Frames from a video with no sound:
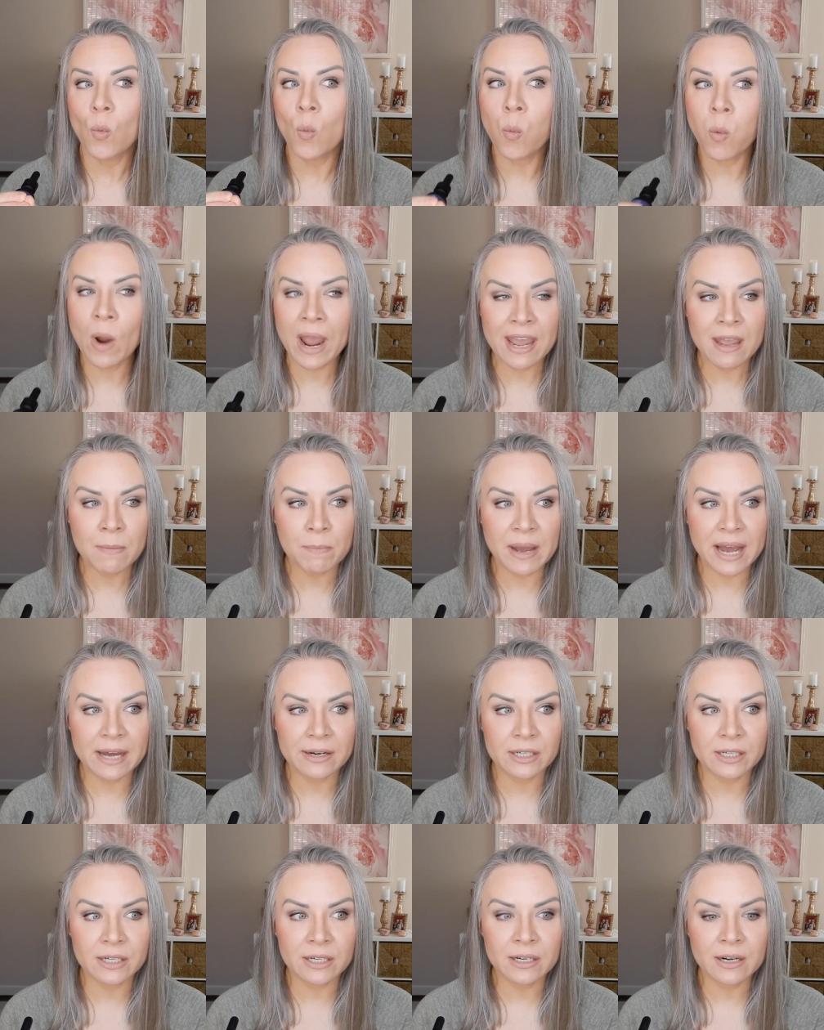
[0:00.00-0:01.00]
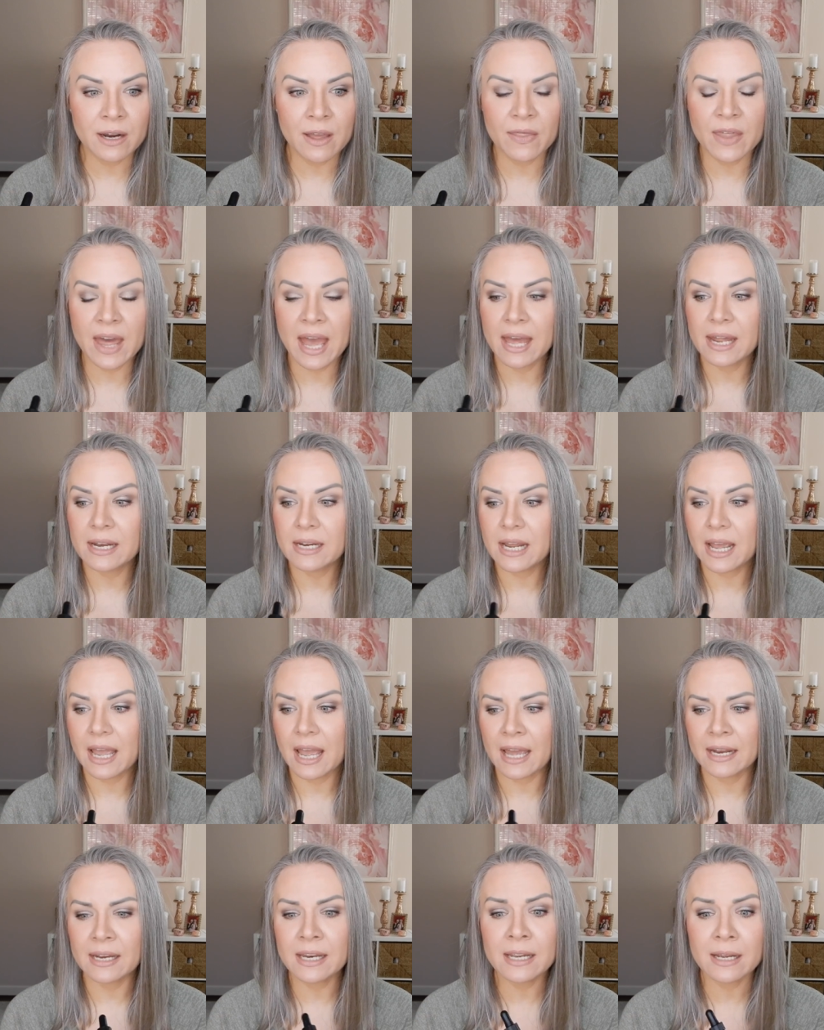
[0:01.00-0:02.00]
way better than
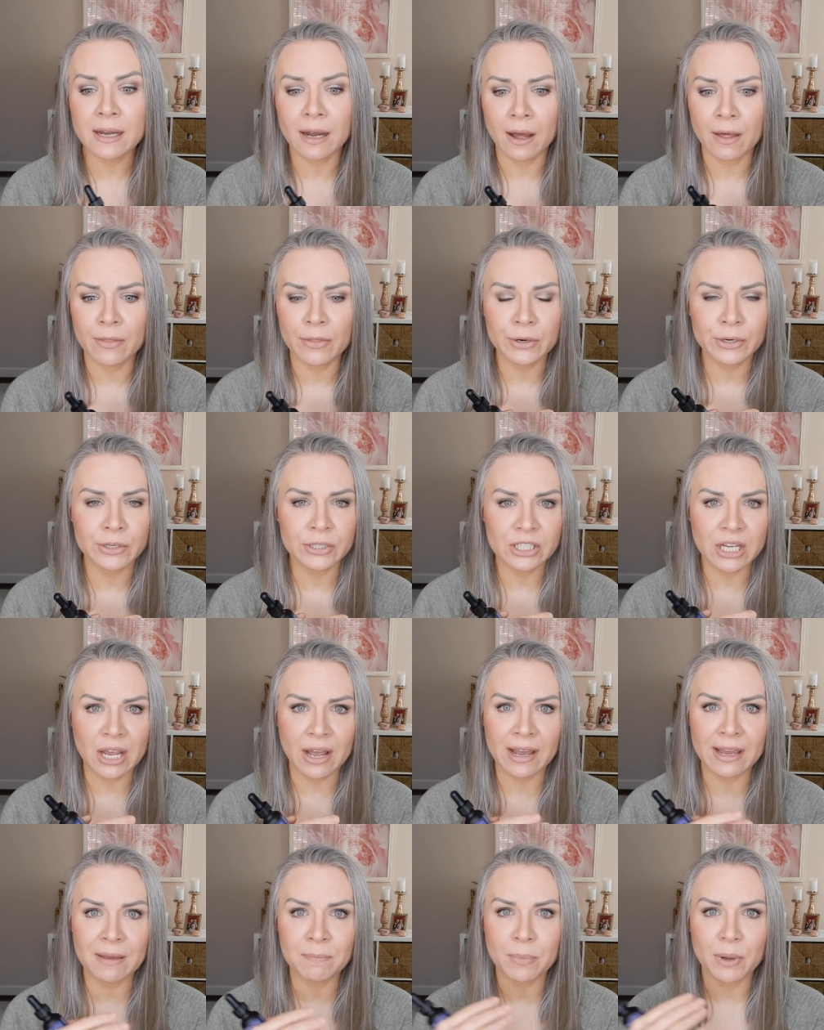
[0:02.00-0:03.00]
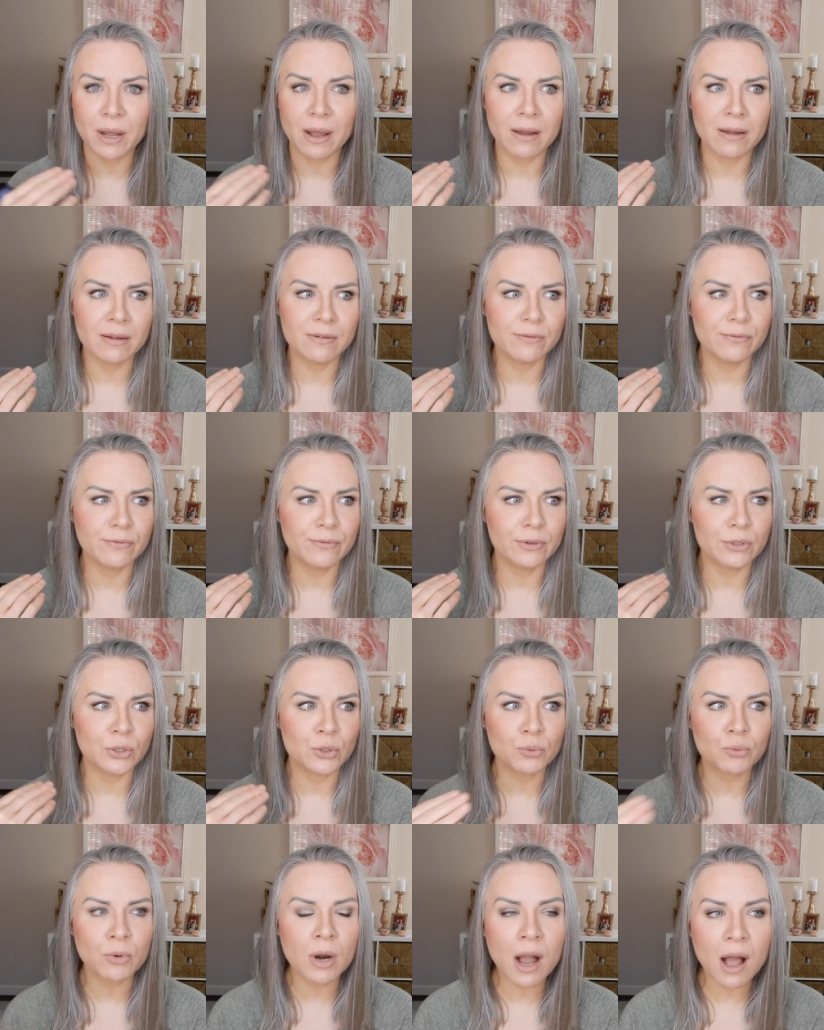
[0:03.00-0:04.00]
any other type of
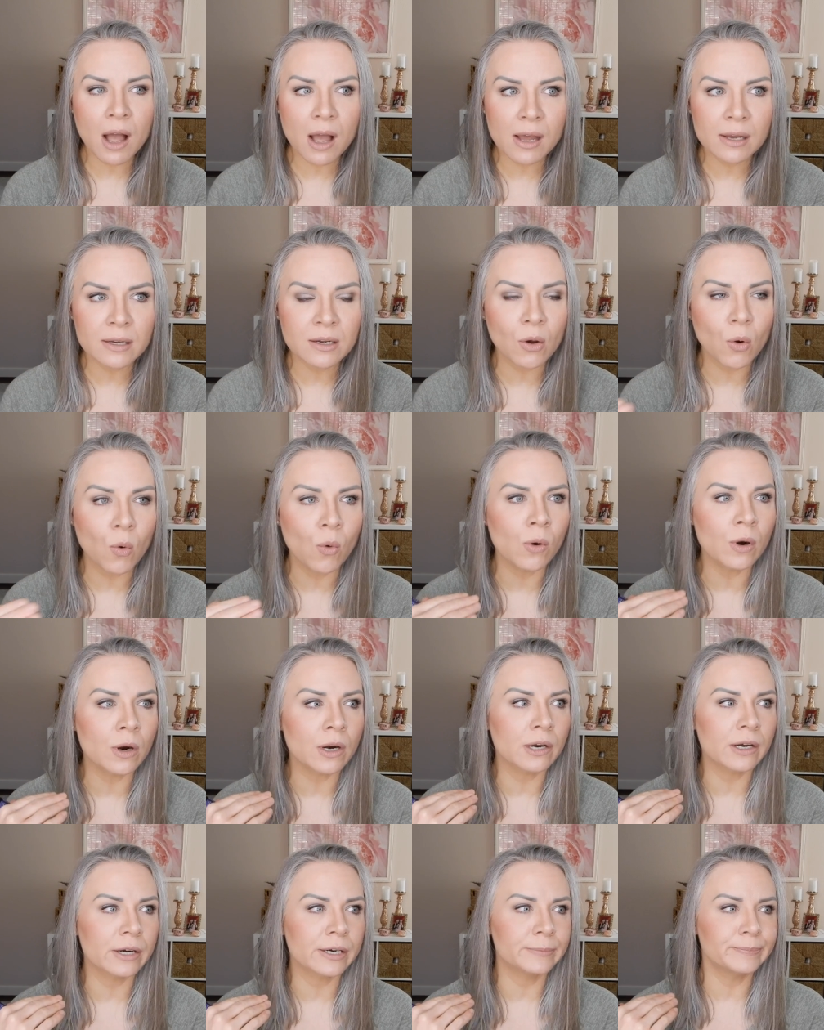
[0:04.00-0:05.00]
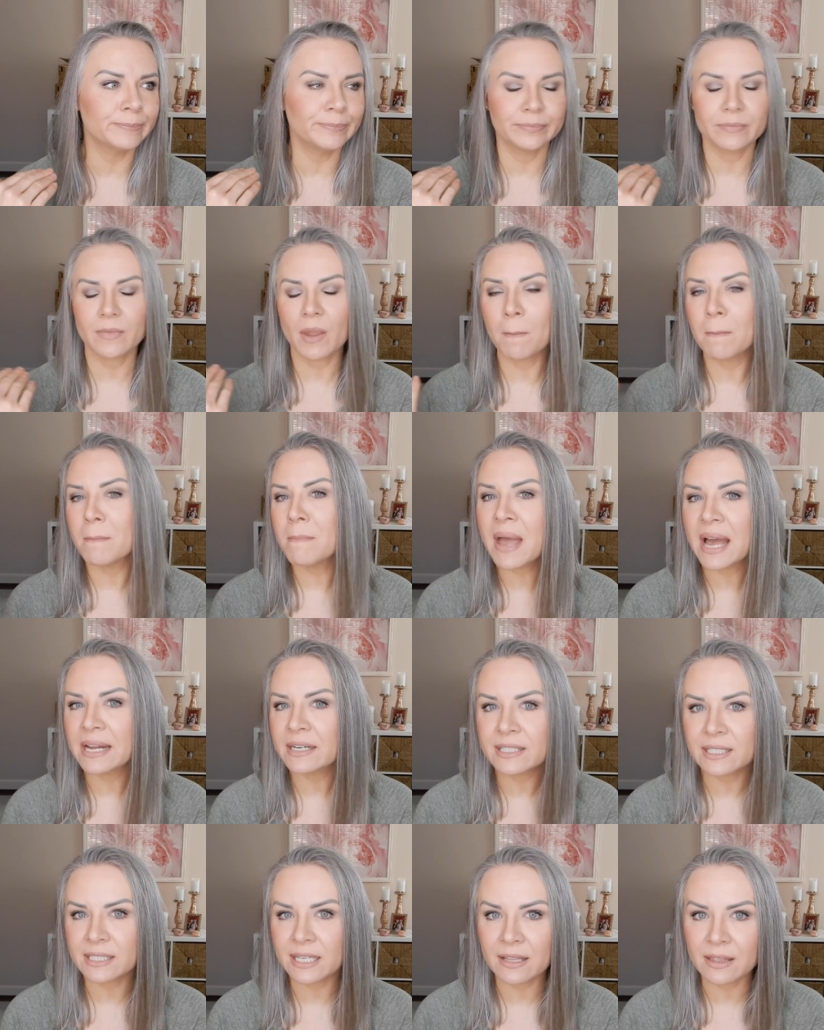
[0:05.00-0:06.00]
drug or
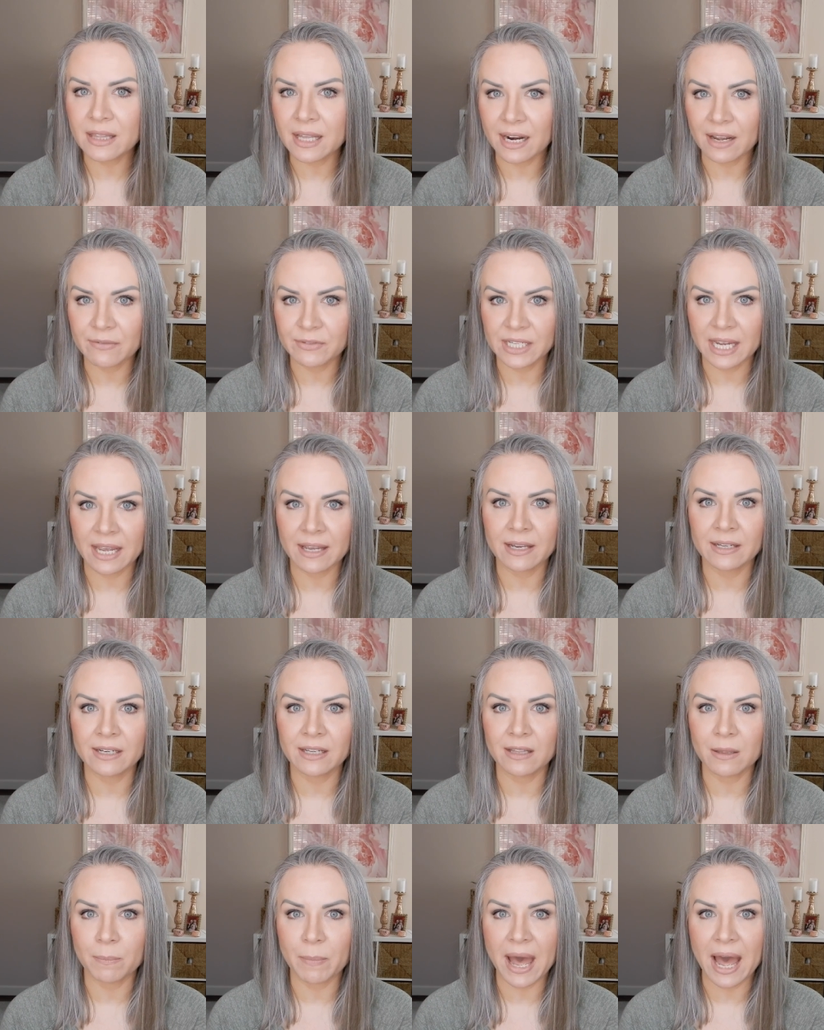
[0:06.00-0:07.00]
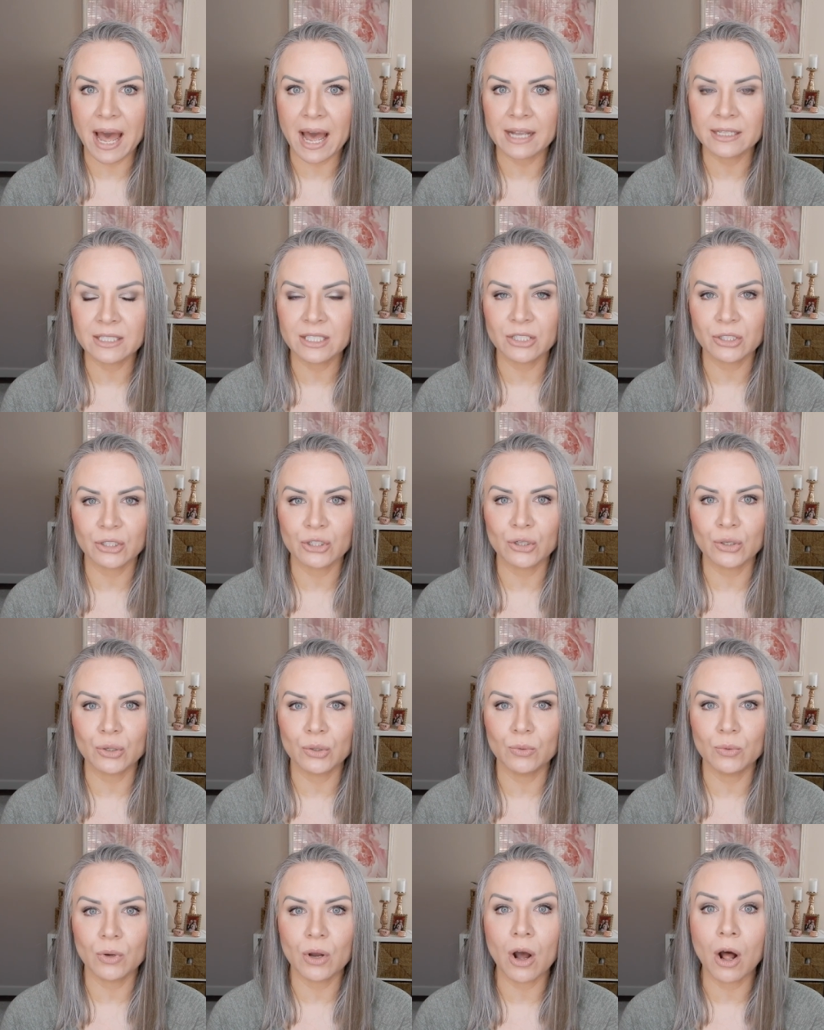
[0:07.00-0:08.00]
medicine that I've taken in the past
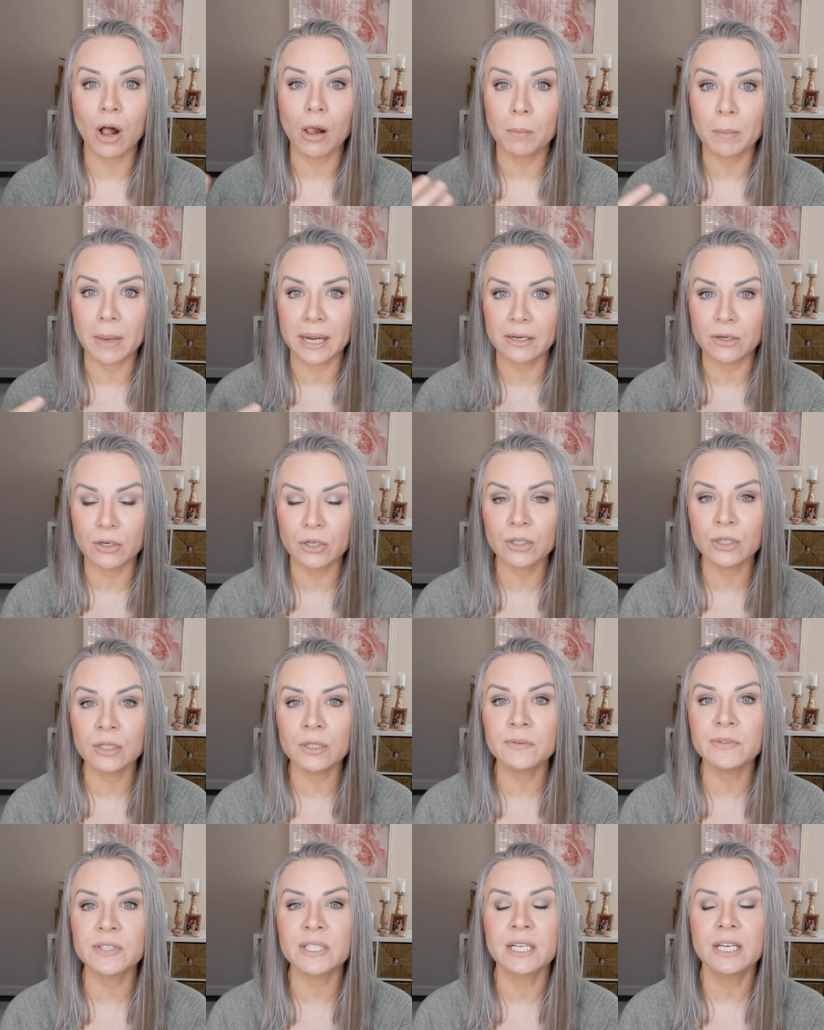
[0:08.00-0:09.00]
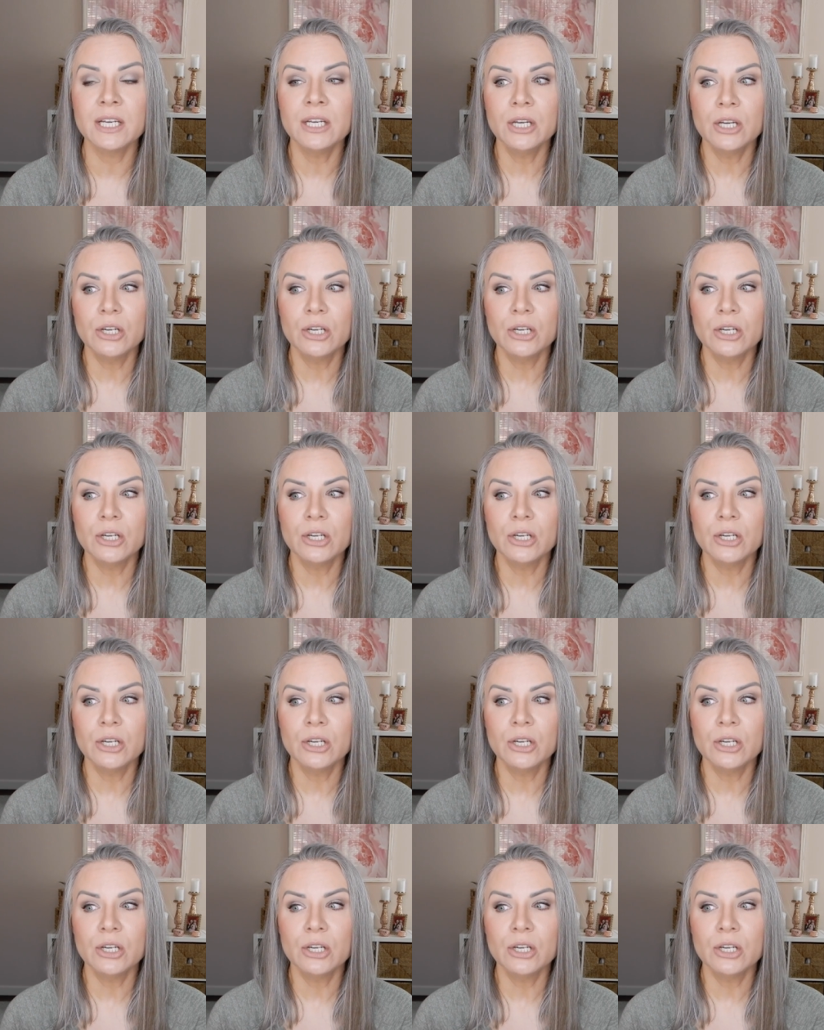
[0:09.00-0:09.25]
to calm my nerves,